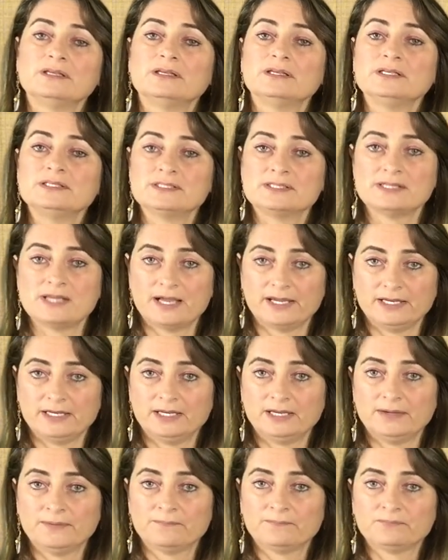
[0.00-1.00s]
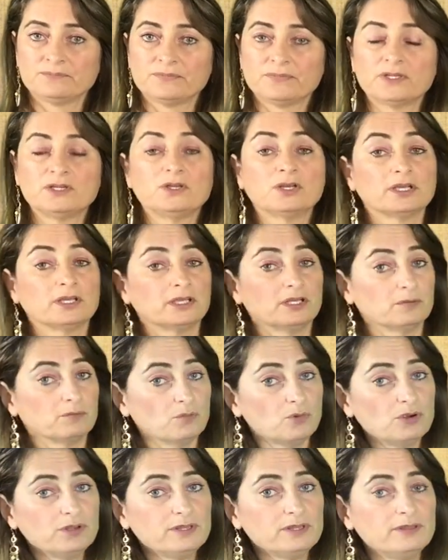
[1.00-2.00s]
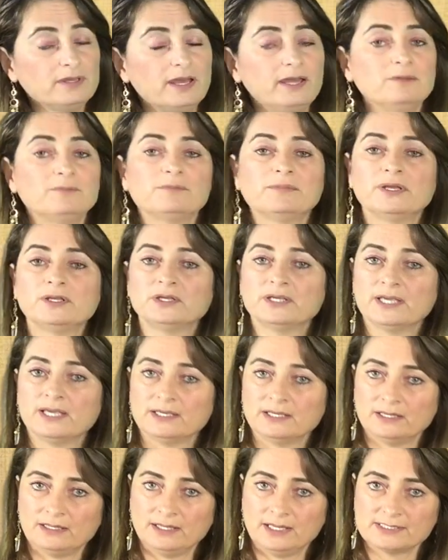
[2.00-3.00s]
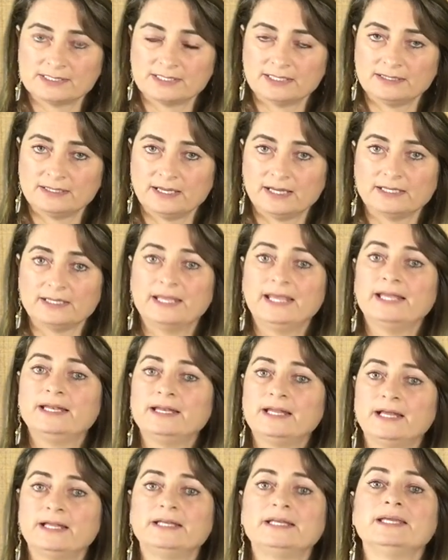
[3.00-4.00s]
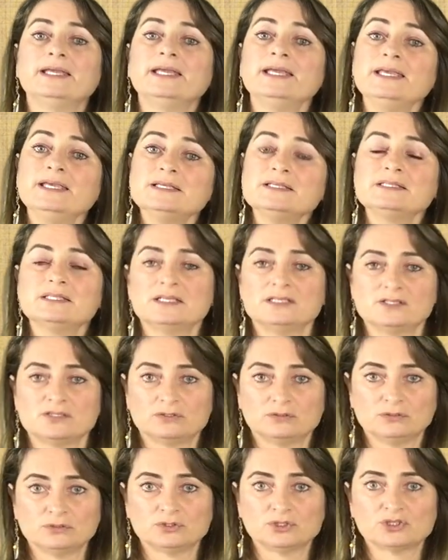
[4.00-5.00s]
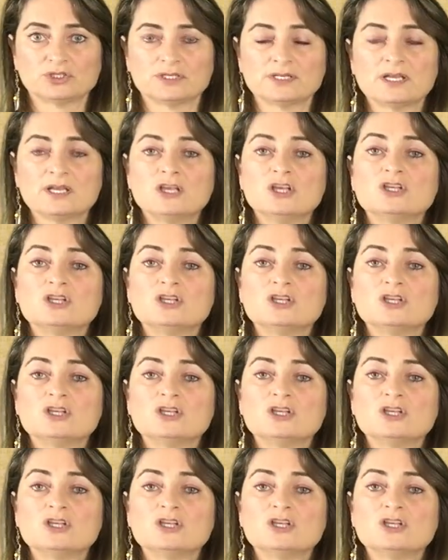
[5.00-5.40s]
is 90. You can get more than that, but you can't get less than that. And 90 is a solution.